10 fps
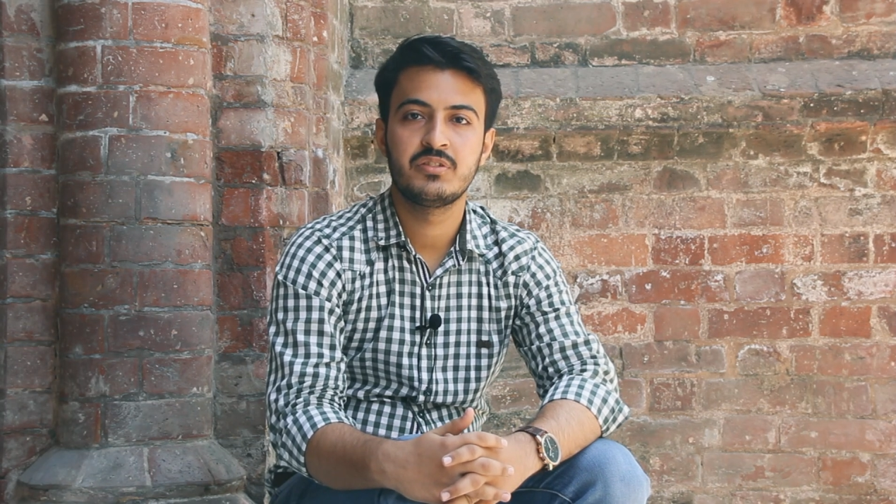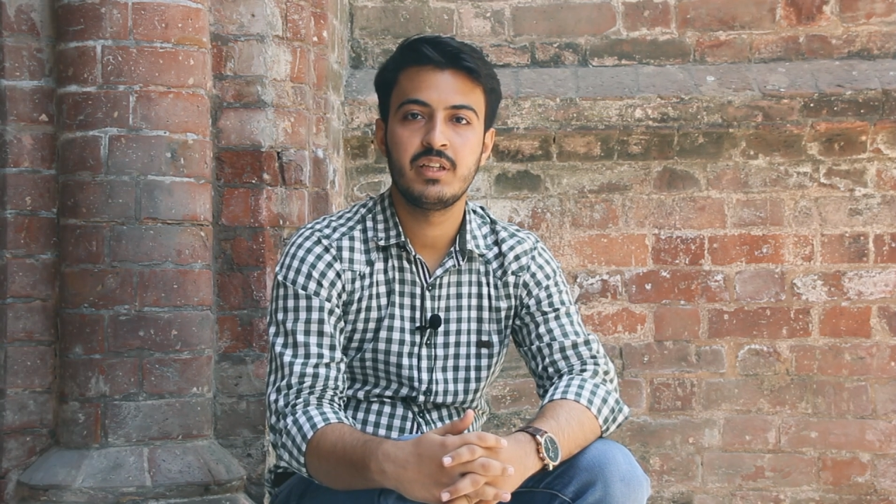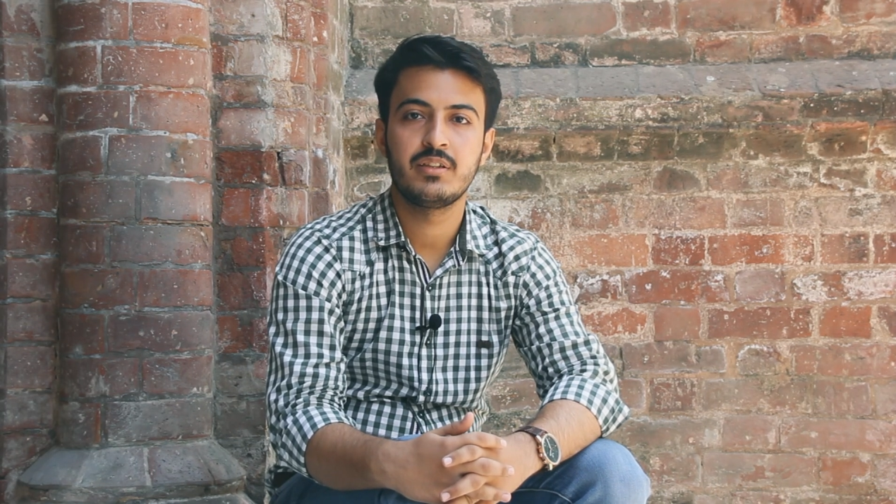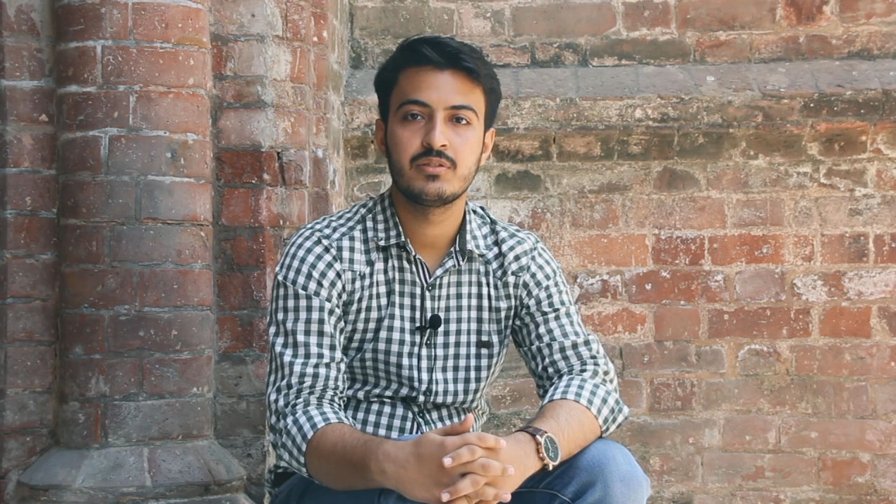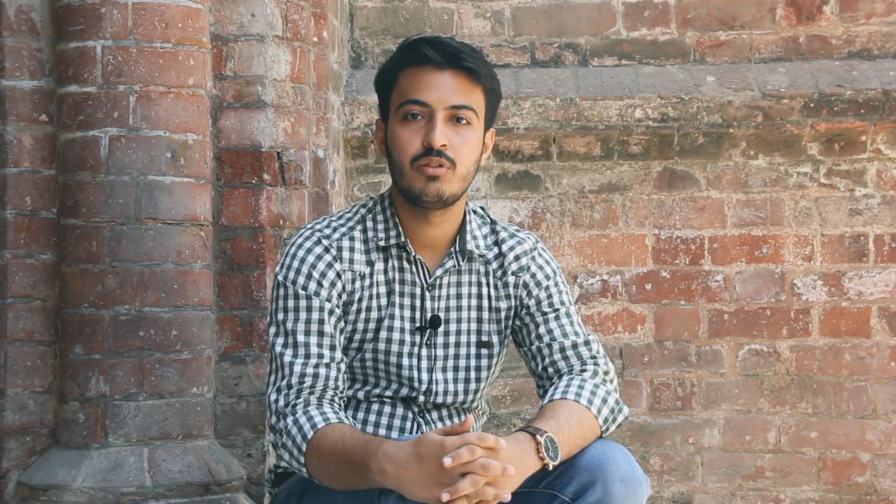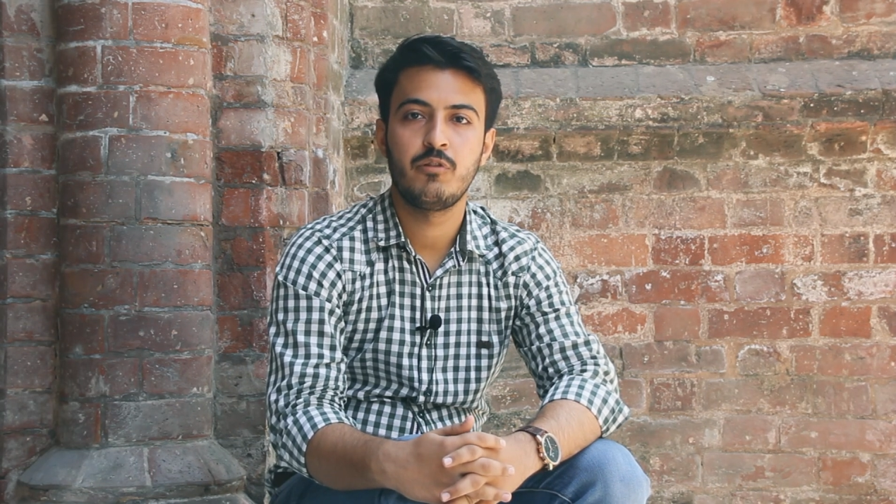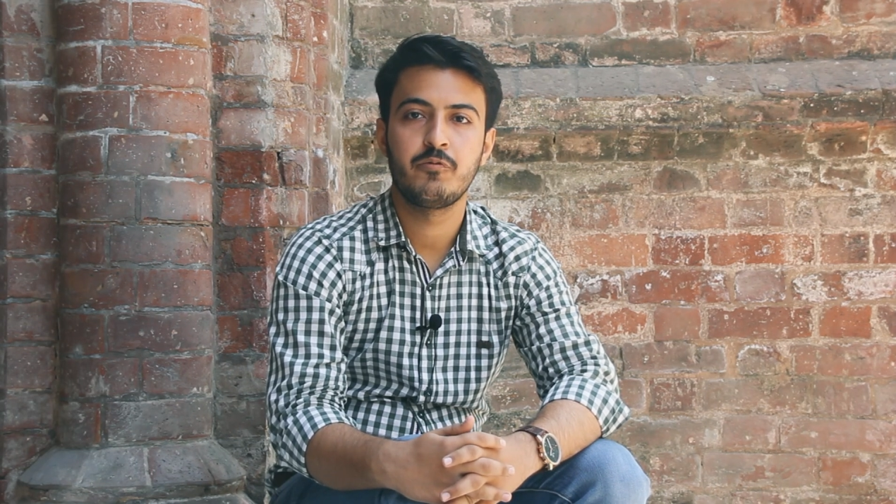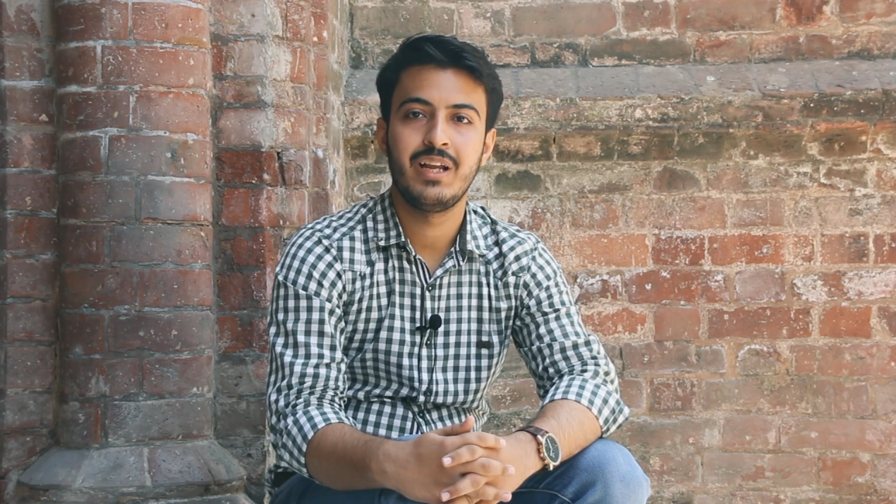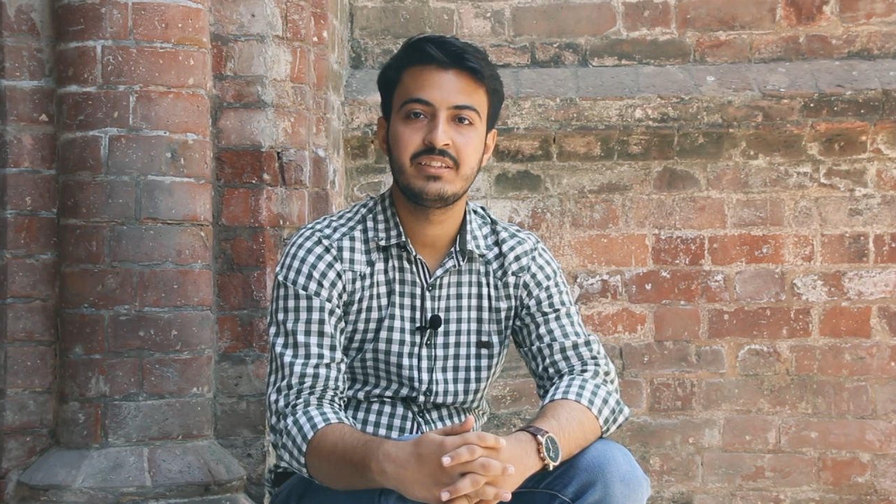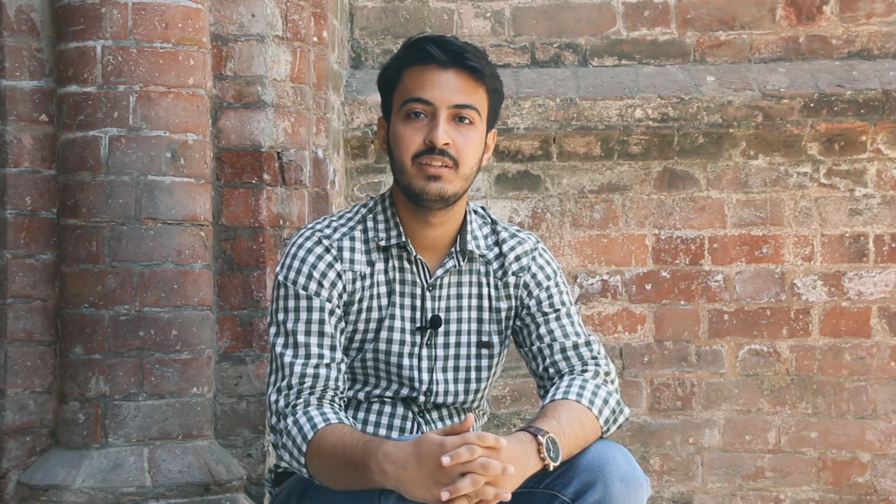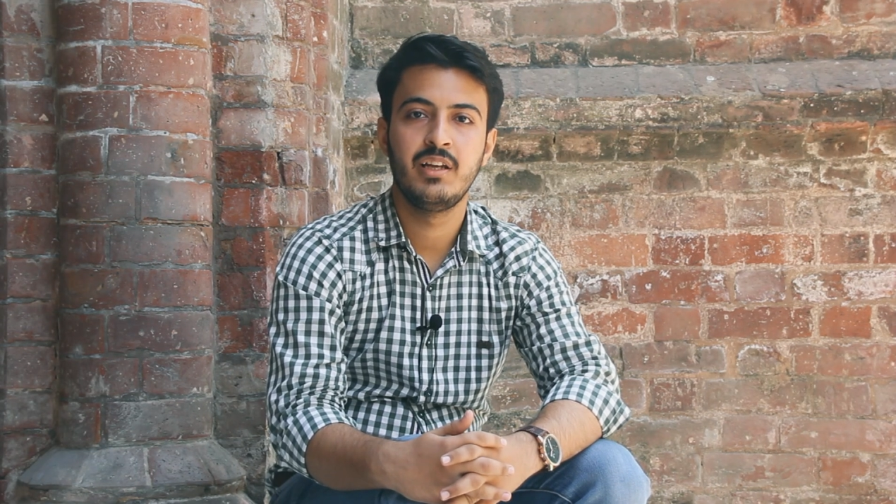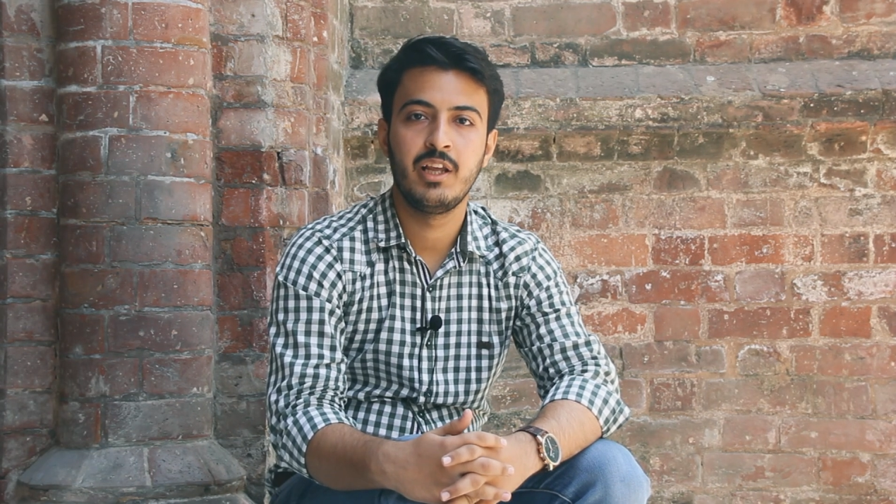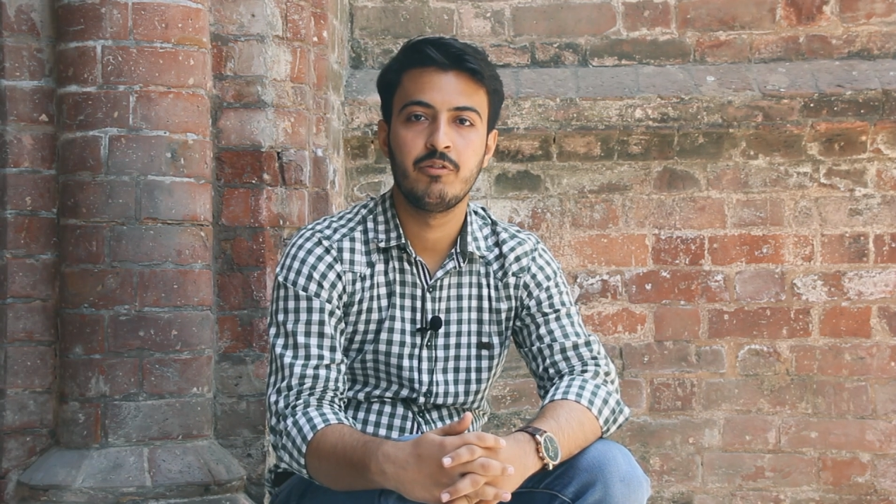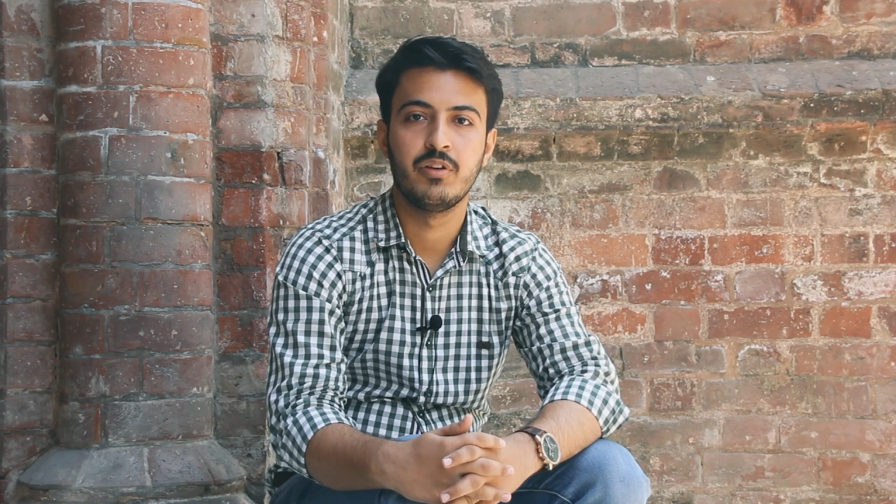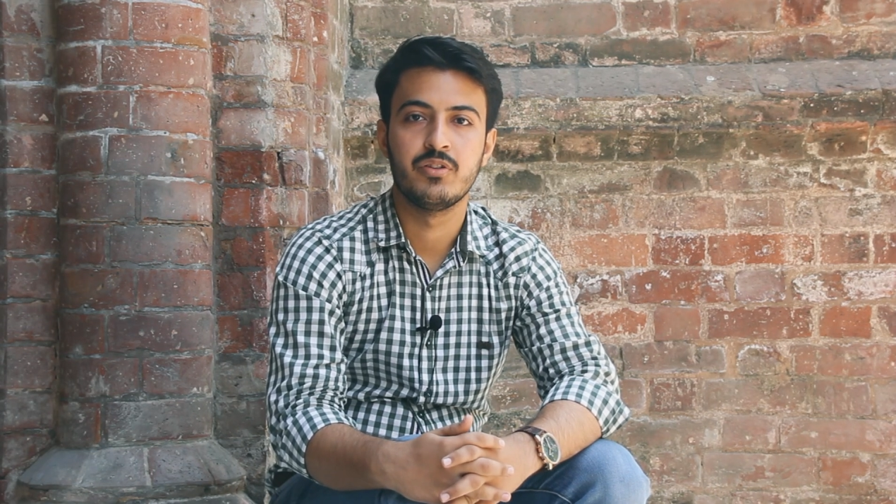status of national
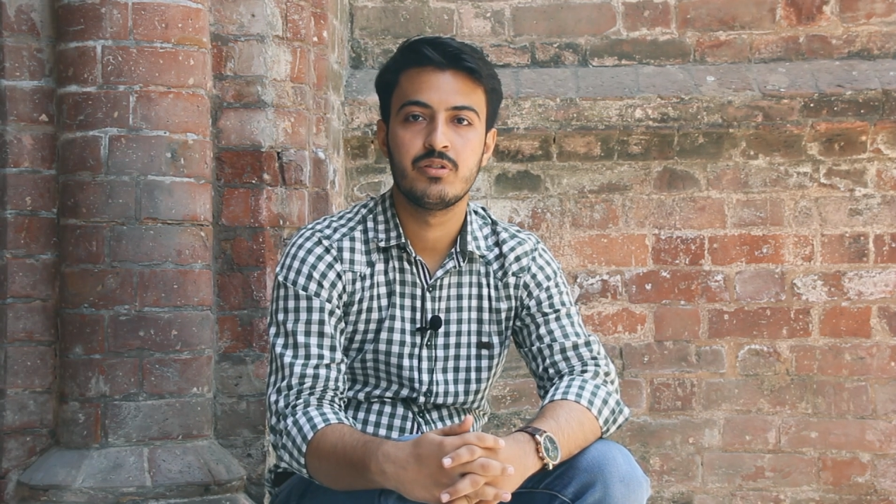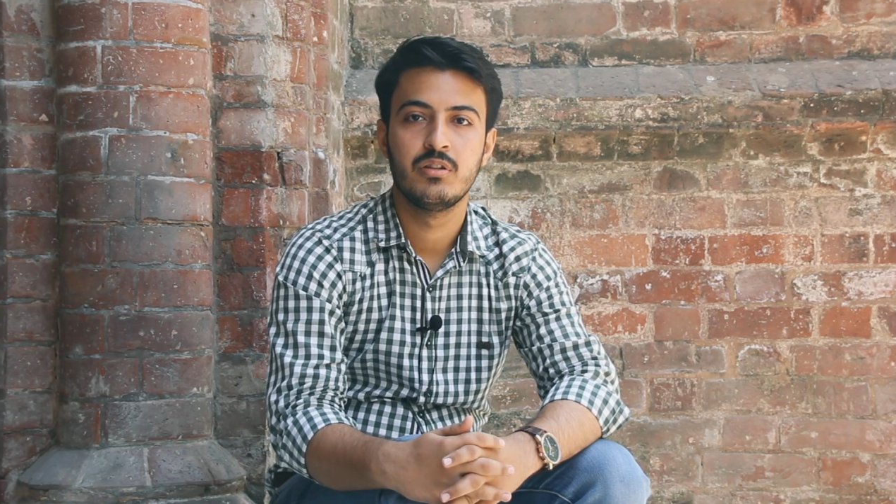language,